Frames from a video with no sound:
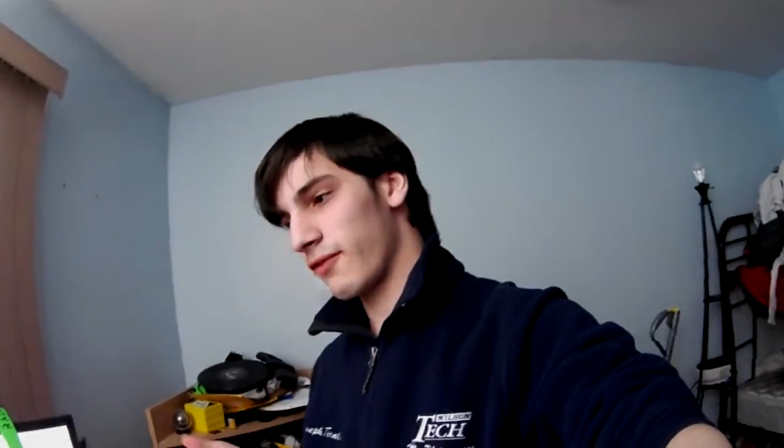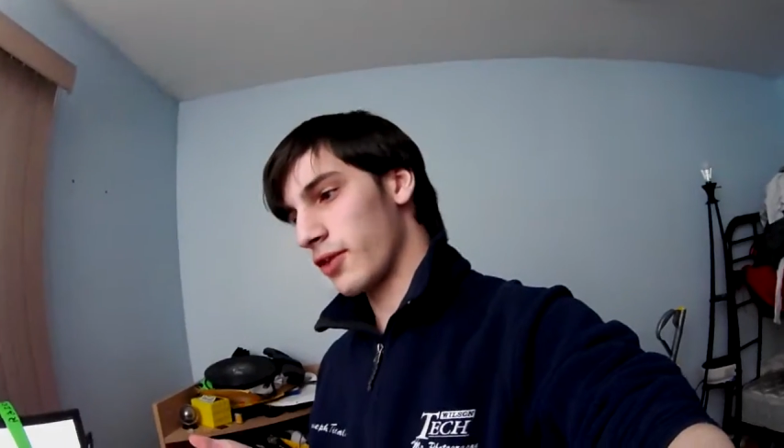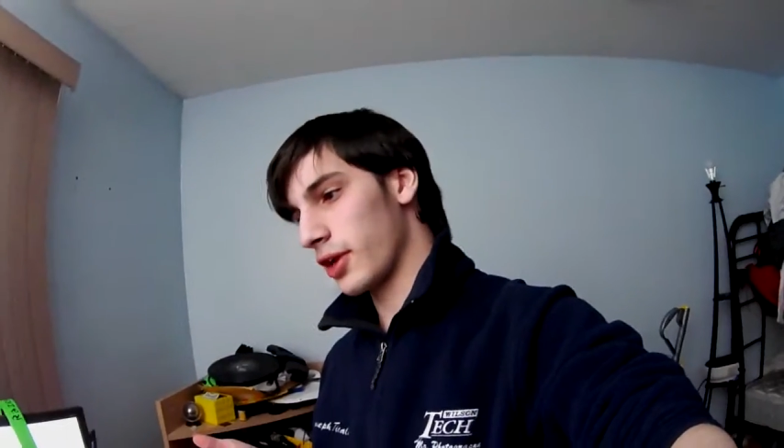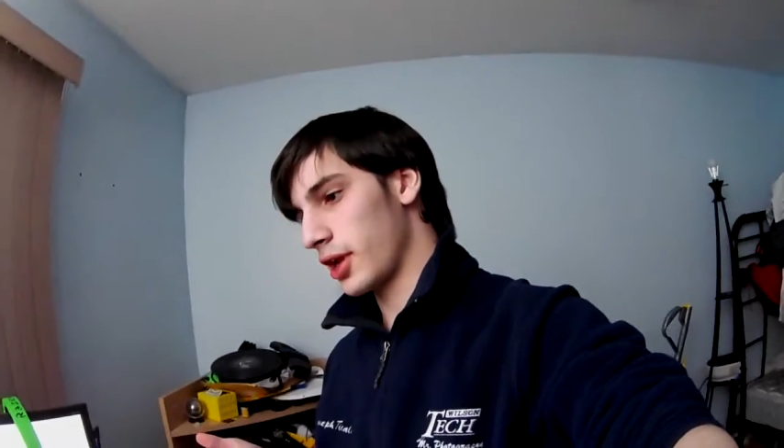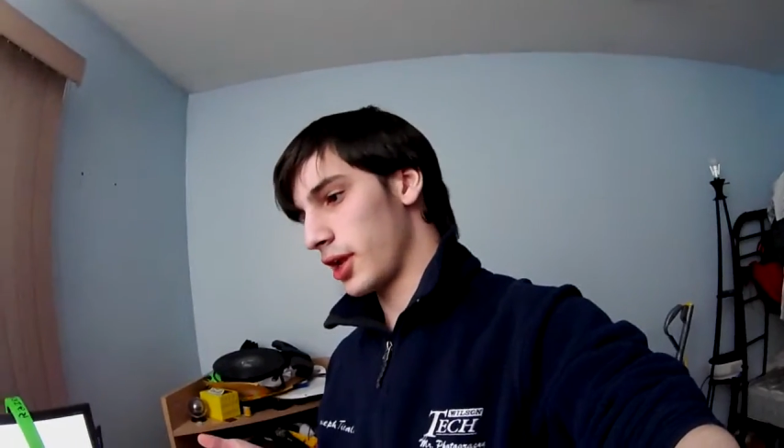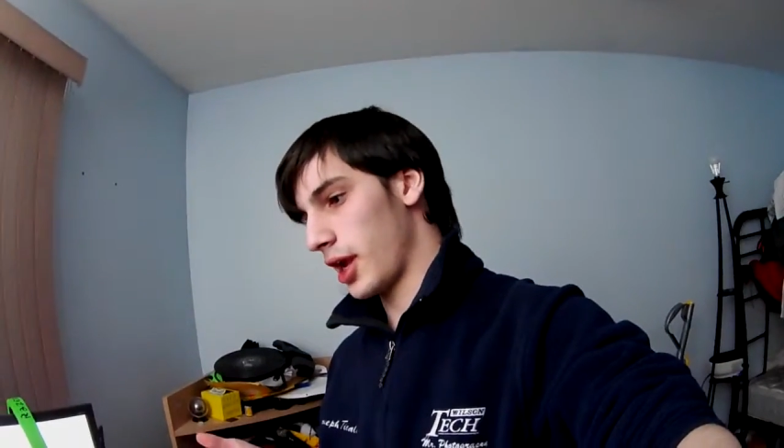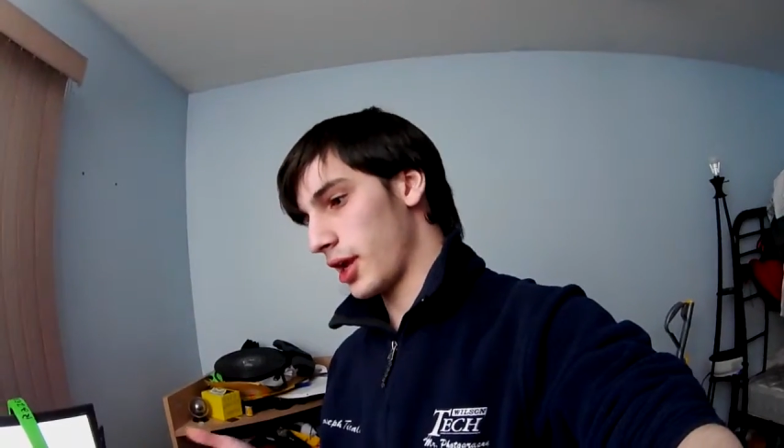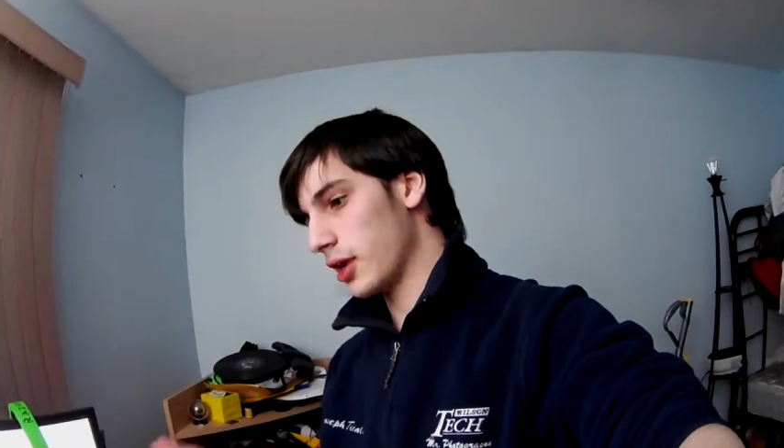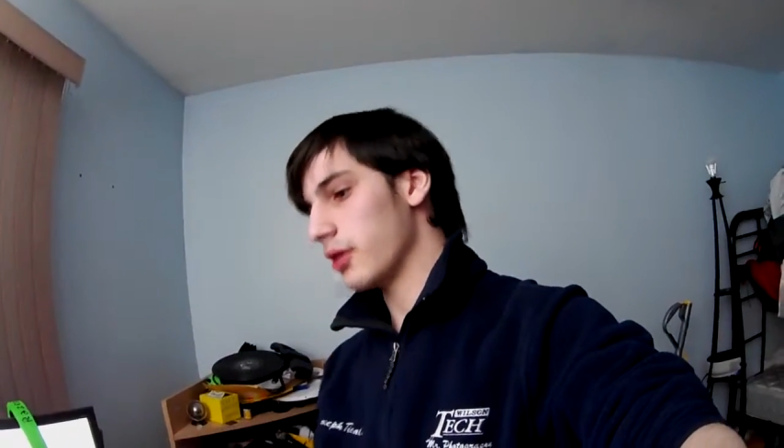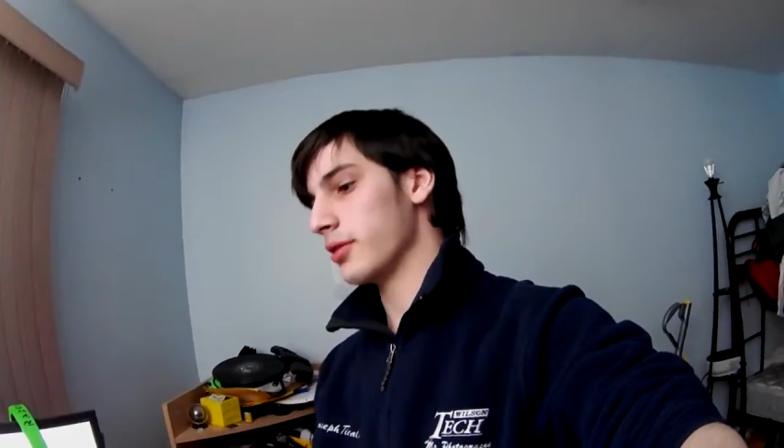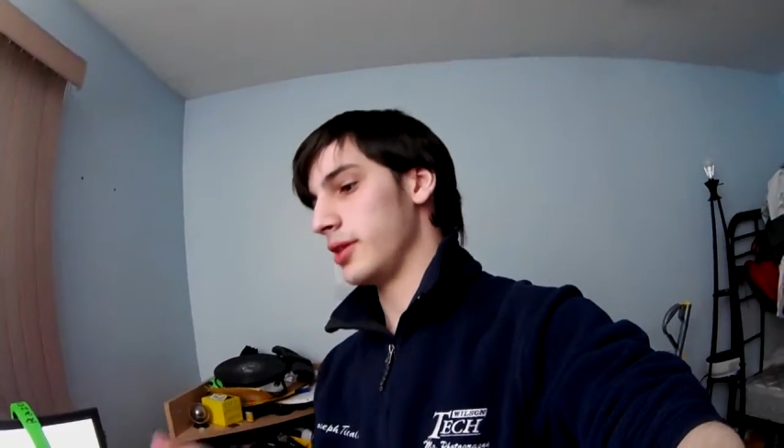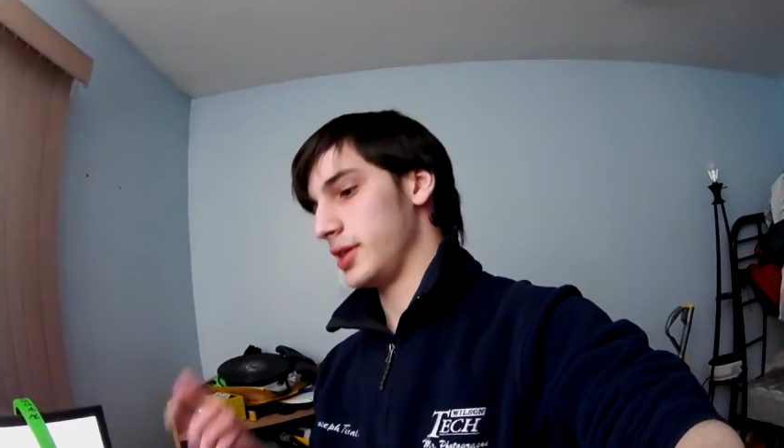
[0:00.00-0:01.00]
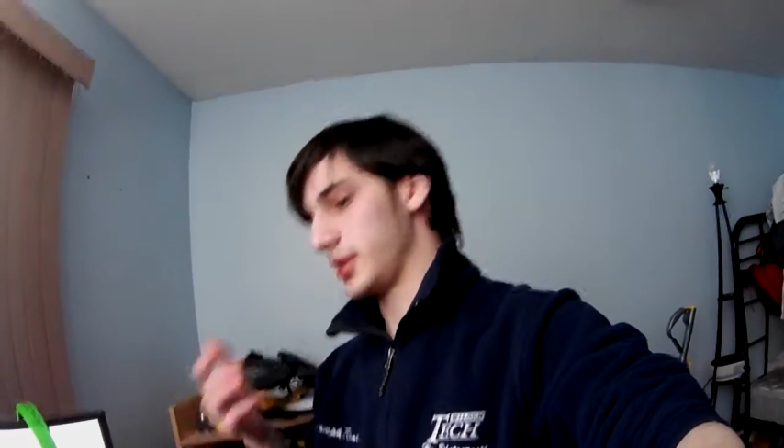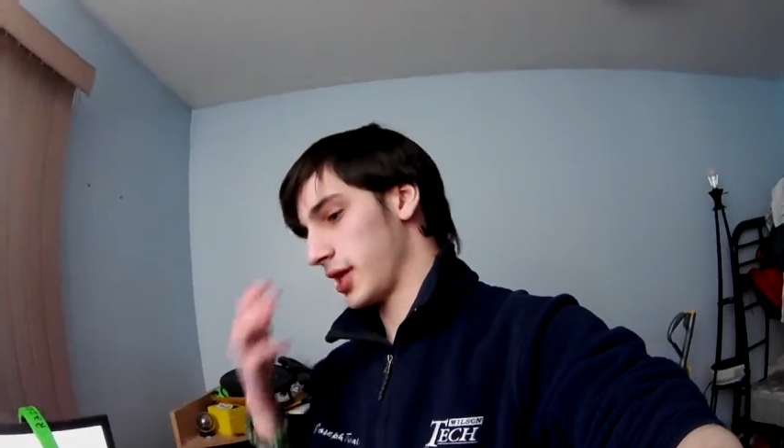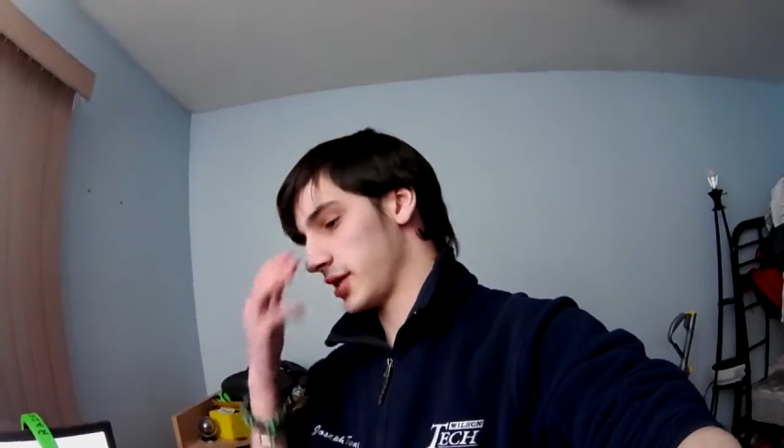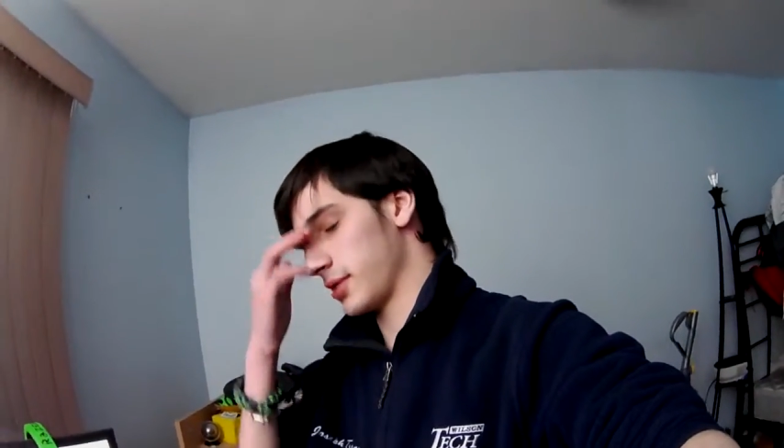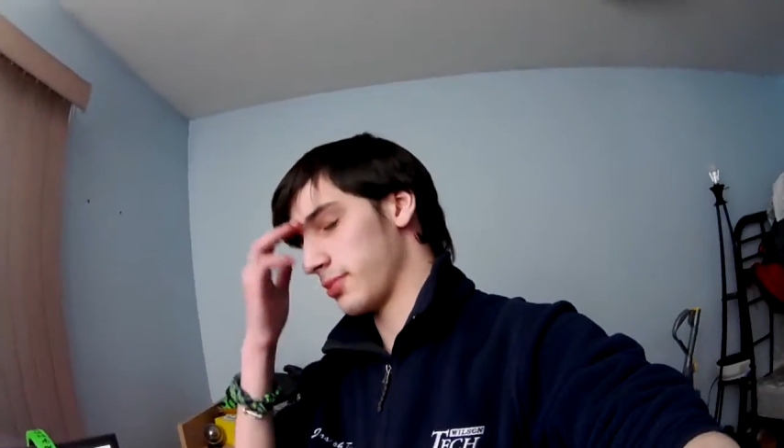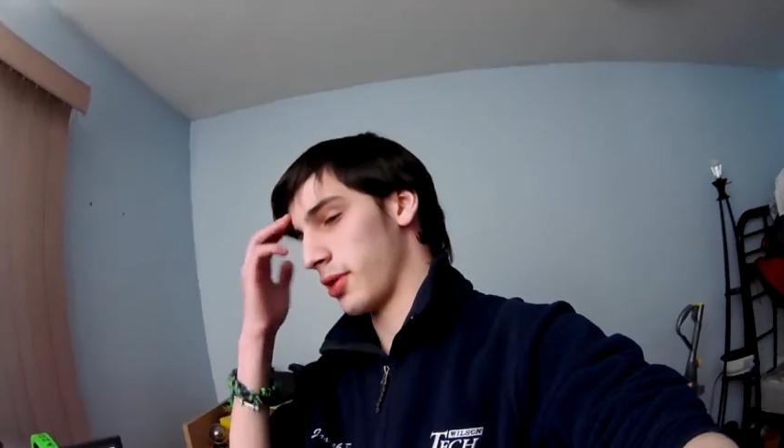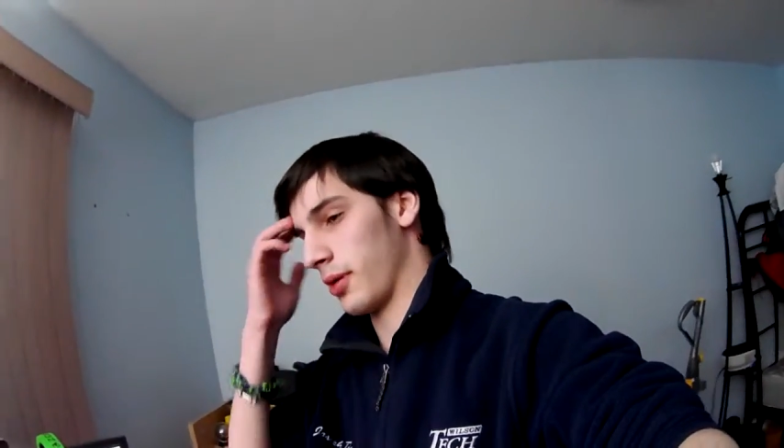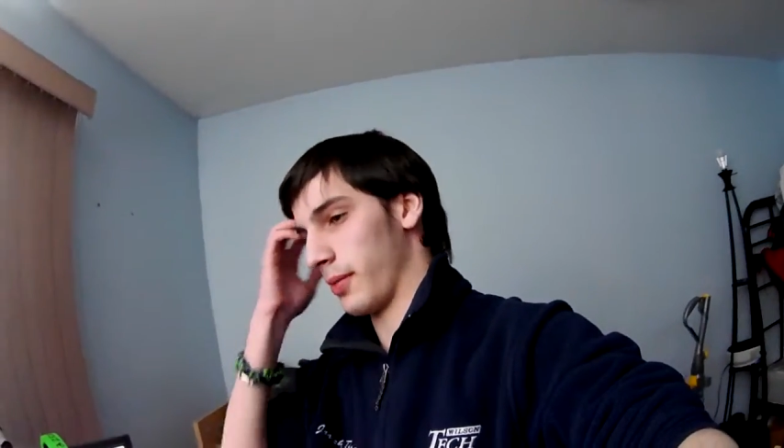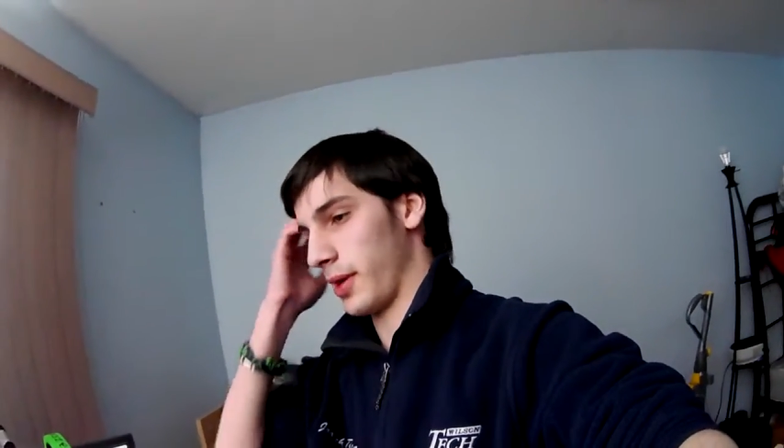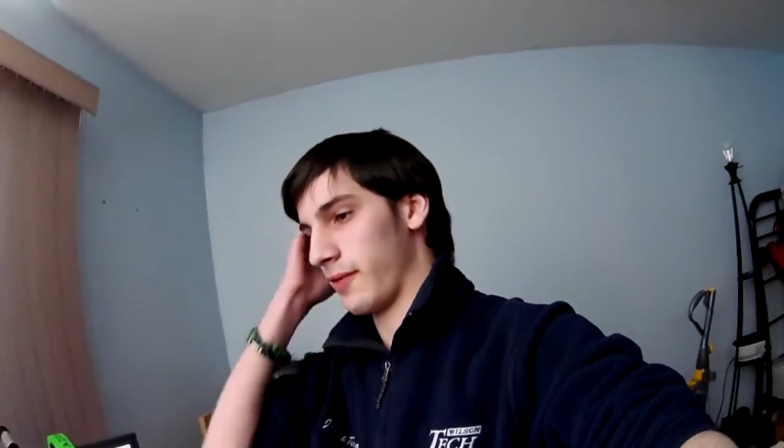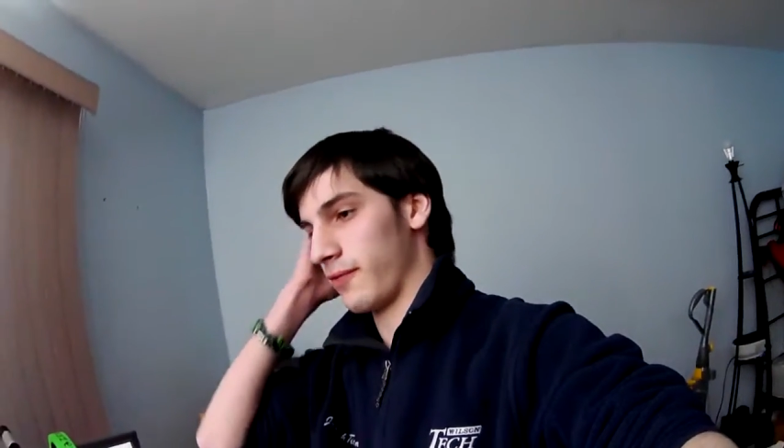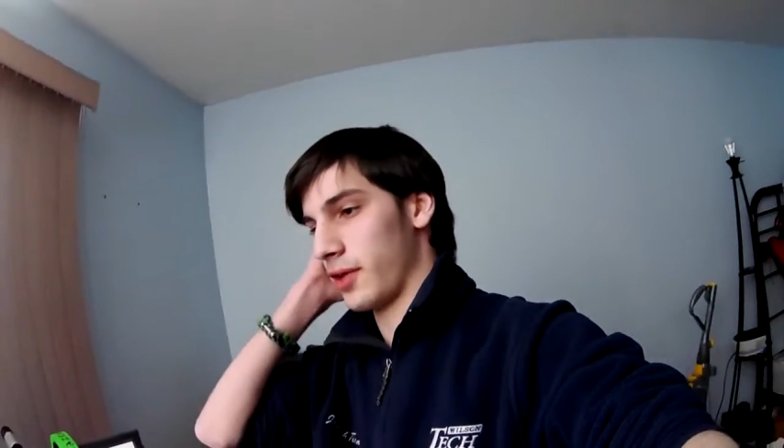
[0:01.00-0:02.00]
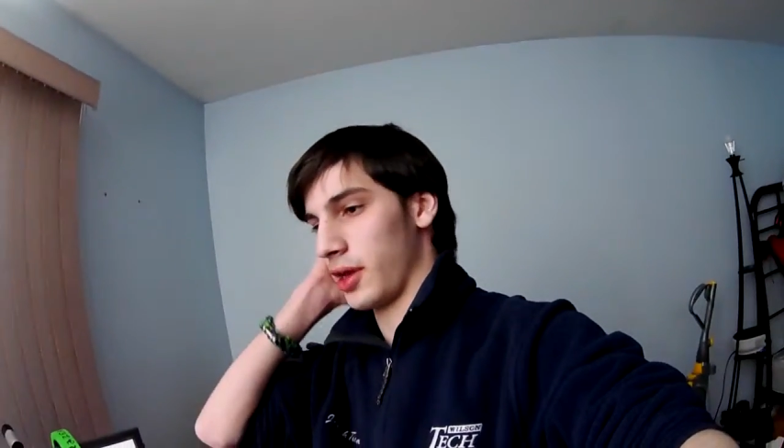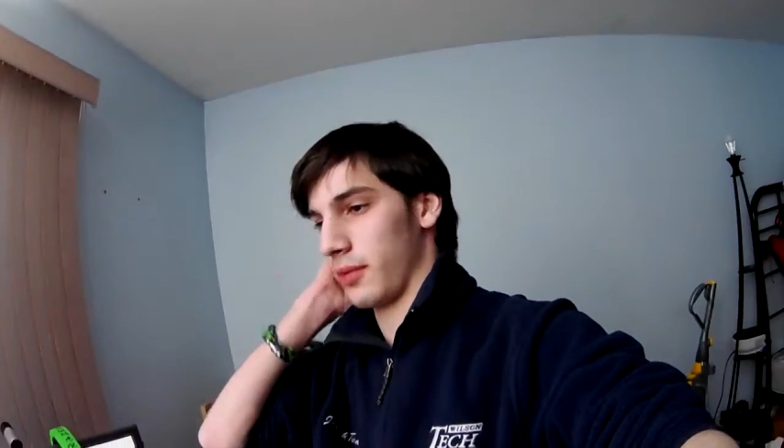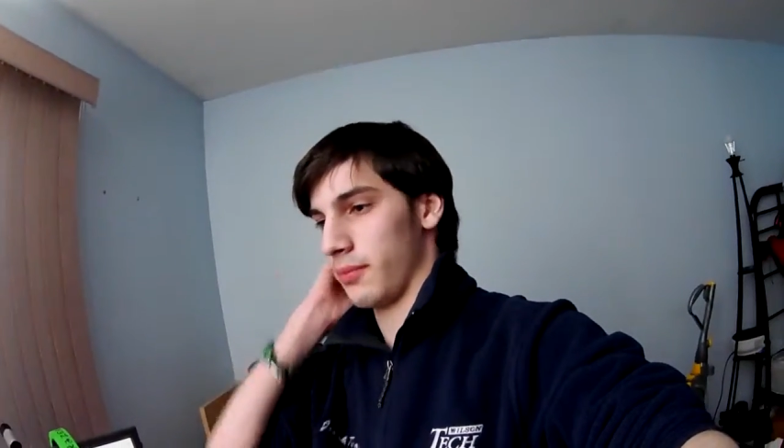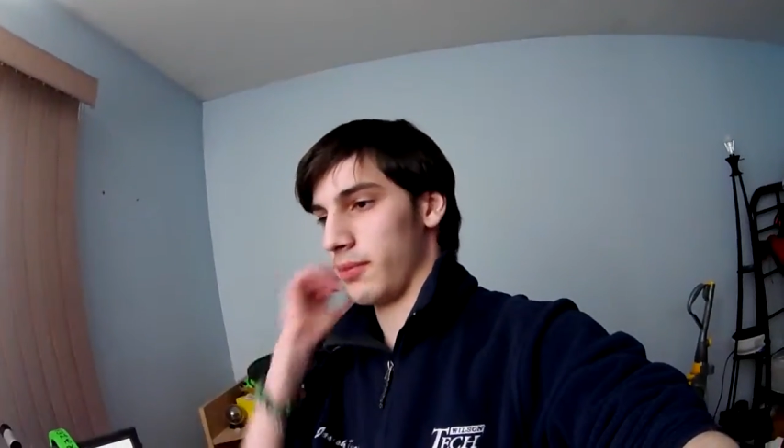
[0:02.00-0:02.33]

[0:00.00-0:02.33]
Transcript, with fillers: freaking, I know these guys are probably making fun,